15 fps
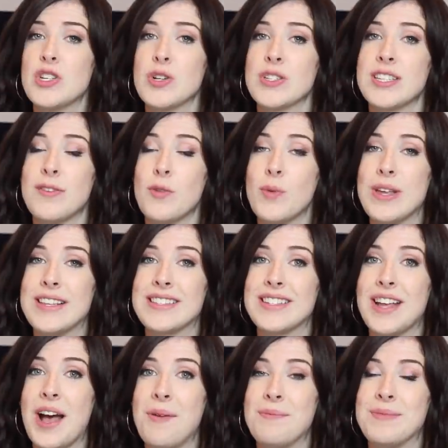It took several weeks
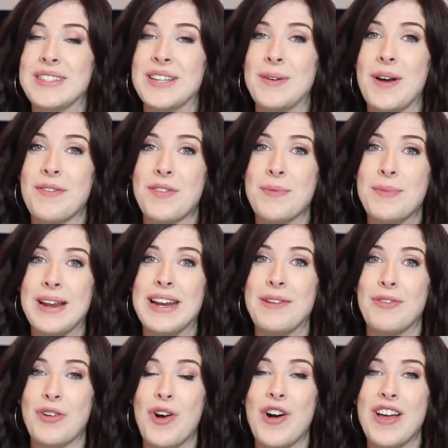to come so I've
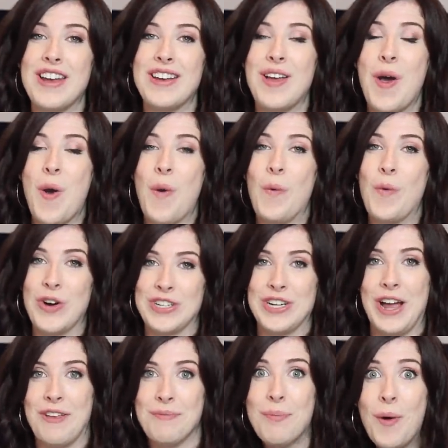completely forgotten
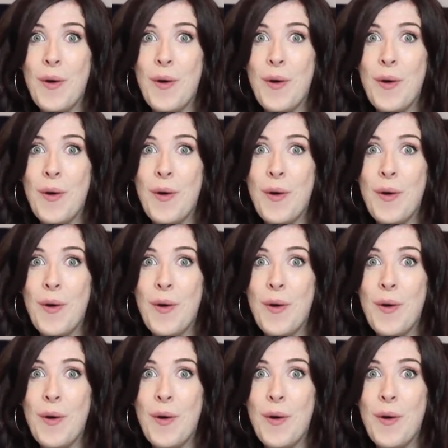what I've